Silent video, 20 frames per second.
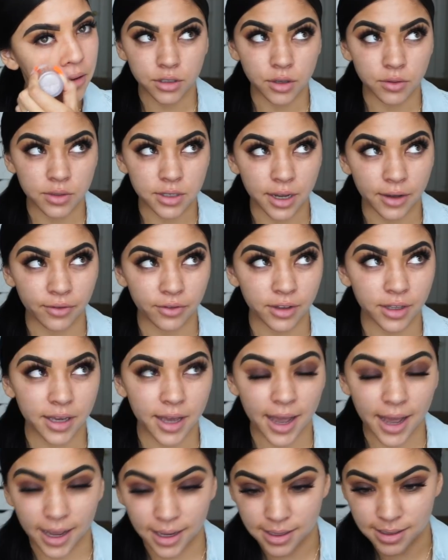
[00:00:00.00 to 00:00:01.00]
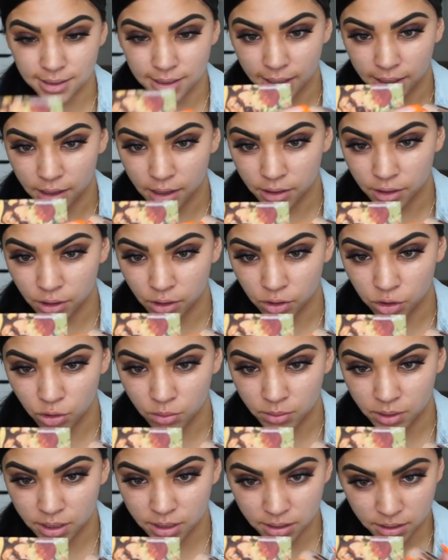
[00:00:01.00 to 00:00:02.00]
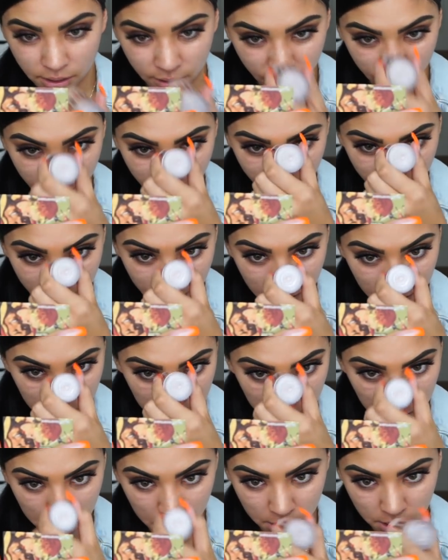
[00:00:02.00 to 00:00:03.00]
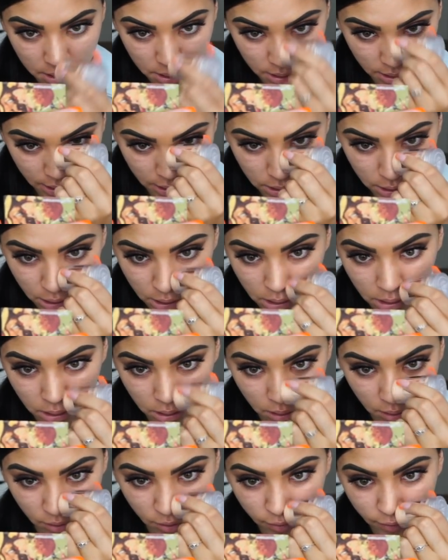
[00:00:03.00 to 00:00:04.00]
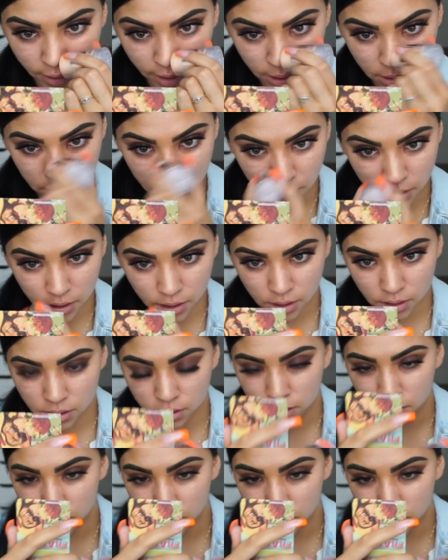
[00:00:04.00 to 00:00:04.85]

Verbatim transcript: So definitely has like the luminous effect, like the glow factor.